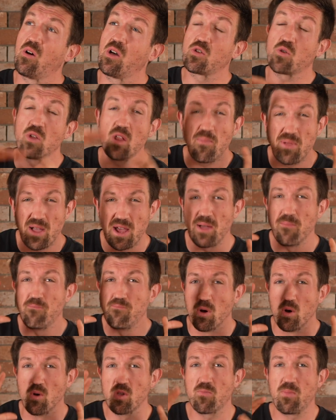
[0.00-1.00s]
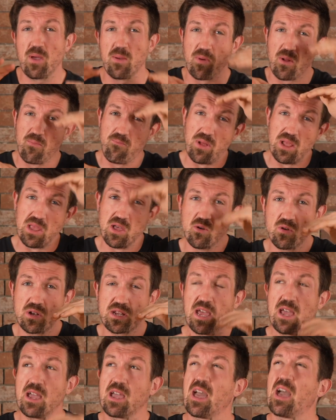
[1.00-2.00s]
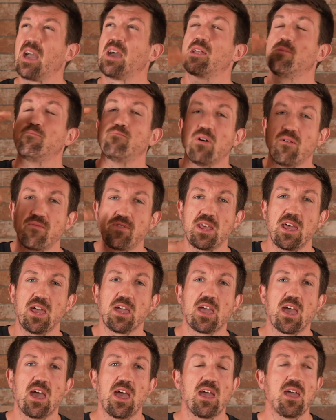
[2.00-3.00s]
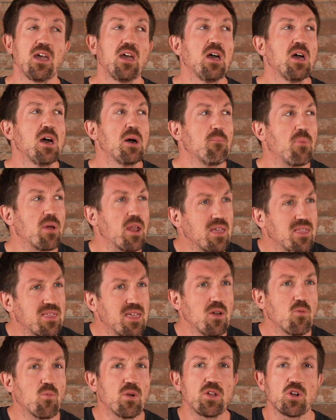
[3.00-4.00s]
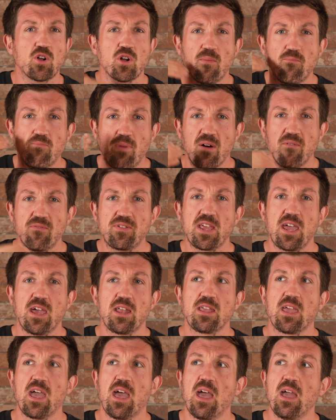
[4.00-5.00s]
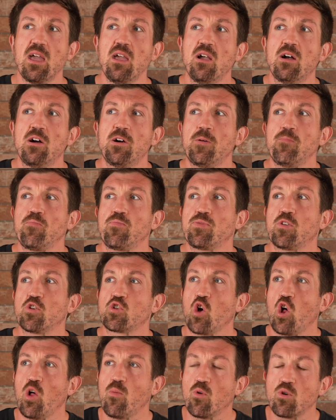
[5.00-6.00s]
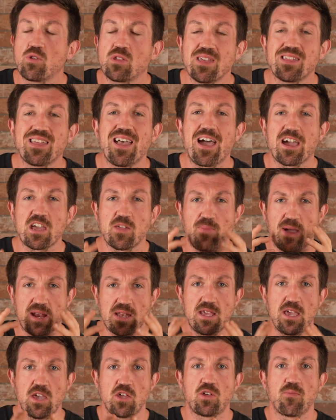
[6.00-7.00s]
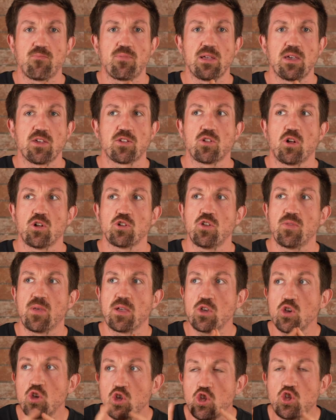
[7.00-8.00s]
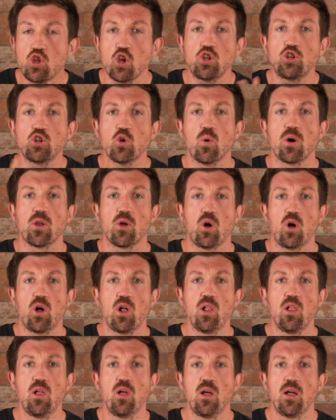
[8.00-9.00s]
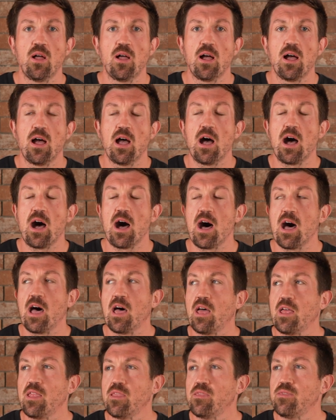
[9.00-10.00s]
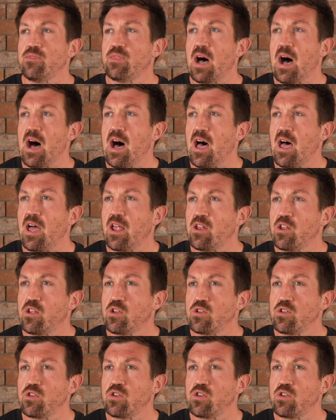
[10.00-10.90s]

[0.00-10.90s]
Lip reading: it's going to apply to both people below 10K and above 10K. But I think when you're above 10K, there's almost this expectation placed on you that you should know it all, and that,